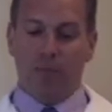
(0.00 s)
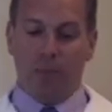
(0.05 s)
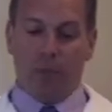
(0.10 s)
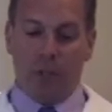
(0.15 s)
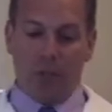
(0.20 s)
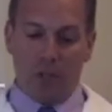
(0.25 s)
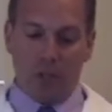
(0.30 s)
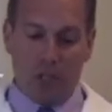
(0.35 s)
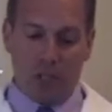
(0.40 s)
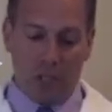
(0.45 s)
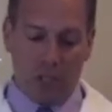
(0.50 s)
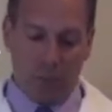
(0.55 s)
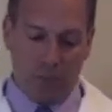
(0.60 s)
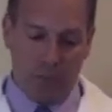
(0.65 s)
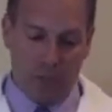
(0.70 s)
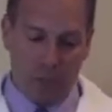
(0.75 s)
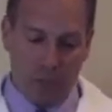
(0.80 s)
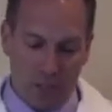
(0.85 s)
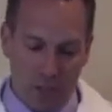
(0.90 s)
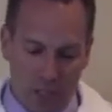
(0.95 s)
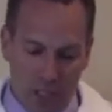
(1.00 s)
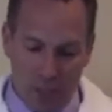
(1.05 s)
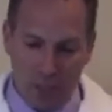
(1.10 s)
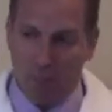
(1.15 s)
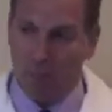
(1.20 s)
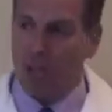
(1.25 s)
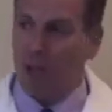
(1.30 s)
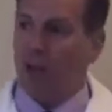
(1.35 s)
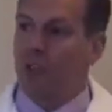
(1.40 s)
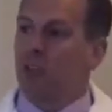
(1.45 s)
Because
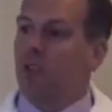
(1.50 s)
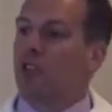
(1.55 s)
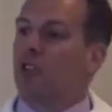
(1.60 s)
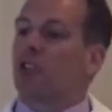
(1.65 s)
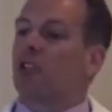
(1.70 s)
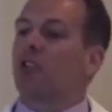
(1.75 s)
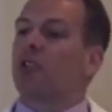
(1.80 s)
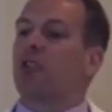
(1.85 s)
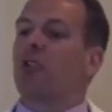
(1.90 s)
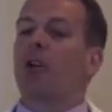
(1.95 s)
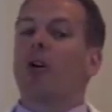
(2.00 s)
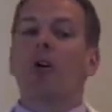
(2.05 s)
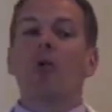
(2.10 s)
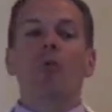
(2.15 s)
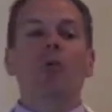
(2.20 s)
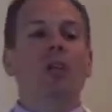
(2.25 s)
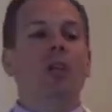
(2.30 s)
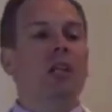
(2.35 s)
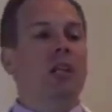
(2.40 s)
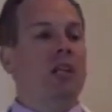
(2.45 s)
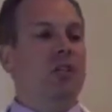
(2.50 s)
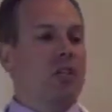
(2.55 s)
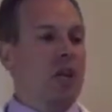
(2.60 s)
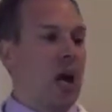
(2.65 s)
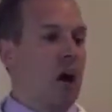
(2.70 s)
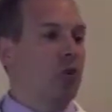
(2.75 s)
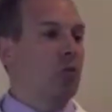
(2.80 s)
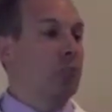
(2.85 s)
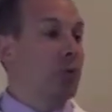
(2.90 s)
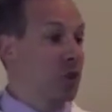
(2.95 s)
these metals just slowly leach
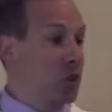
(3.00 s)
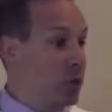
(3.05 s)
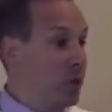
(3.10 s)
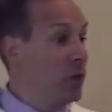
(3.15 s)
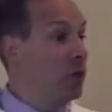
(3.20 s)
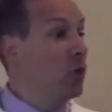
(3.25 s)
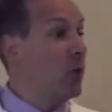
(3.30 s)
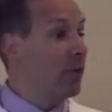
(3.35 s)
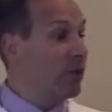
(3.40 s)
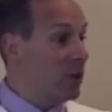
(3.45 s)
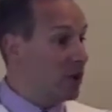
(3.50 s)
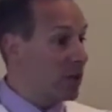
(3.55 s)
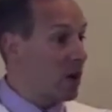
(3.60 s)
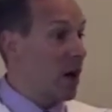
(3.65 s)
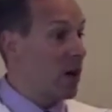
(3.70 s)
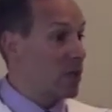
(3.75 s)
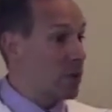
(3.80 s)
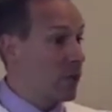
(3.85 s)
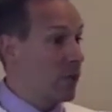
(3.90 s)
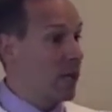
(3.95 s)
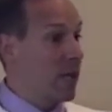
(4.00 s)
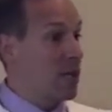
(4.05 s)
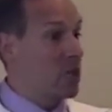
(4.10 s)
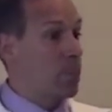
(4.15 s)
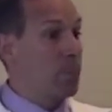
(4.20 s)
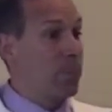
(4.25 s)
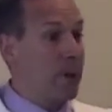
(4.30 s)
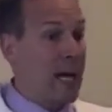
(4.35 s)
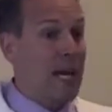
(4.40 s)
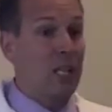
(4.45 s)
out, because we do have
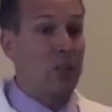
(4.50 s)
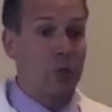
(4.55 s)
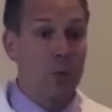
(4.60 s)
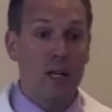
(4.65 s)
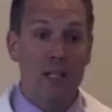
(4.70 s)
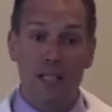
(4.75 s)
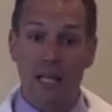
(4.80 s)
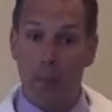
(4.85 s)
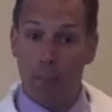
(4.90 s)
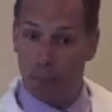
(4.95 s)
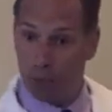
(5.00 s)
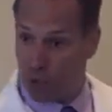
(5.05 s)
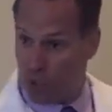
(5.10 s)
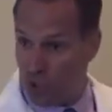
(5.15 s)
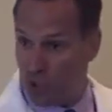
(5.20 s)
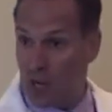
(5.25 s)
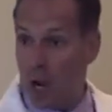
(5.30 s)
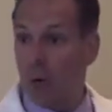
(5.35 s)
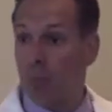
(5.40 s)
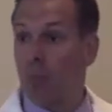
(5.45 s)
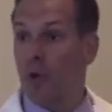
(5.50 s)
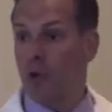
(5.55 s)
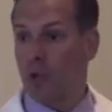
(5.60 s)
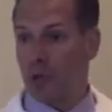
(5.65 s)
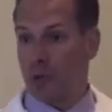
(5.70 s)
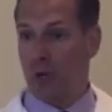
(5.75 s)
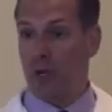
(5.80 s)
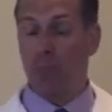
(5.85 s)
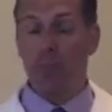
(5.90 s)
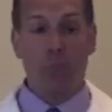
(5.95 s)
detoxification pathways that pushes out
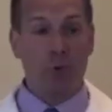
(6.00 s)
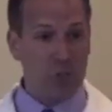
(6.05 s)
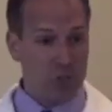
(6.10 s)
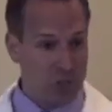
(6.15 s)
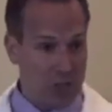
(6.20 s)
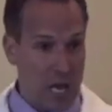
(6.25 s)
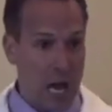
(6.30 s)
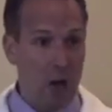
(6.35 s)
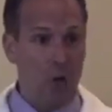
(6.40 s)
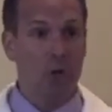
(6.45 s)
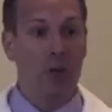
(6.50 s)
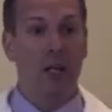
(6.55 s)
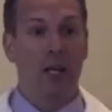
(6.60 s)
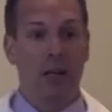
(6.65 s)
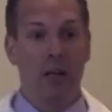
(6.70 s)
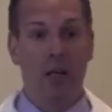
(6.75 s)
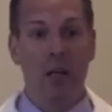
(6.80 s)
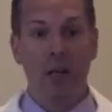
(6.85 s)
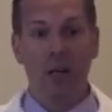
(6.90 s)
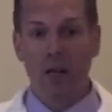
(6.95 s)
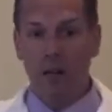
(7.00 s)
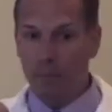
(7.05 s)
mercury, pushes out lead.